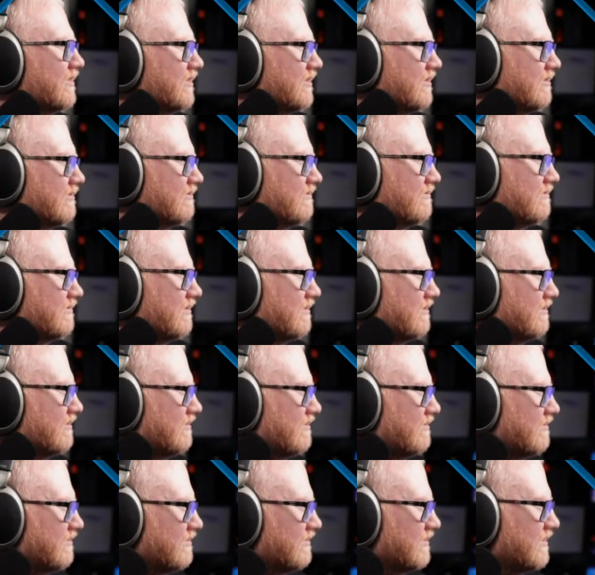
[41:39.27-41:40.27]
those
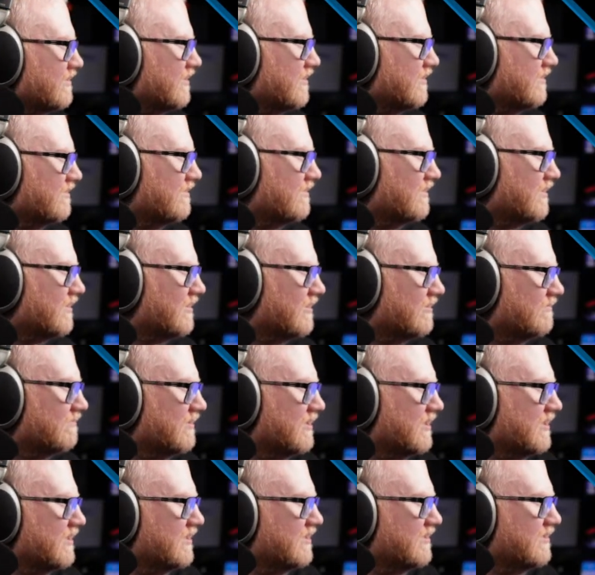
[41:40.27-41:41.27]
all set up
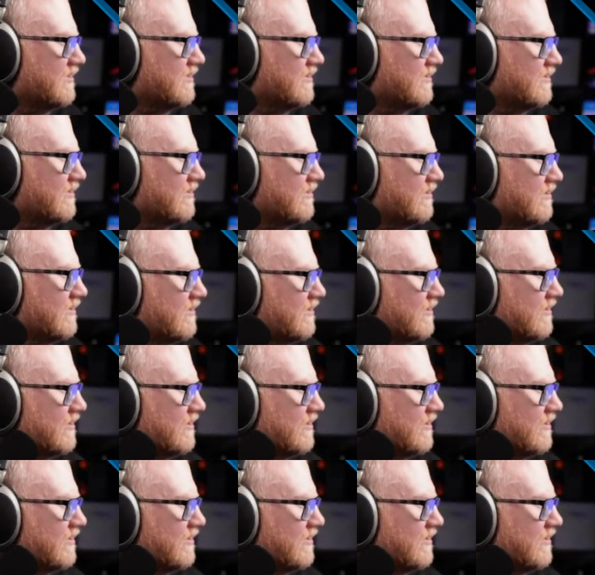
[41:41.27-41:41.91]
here.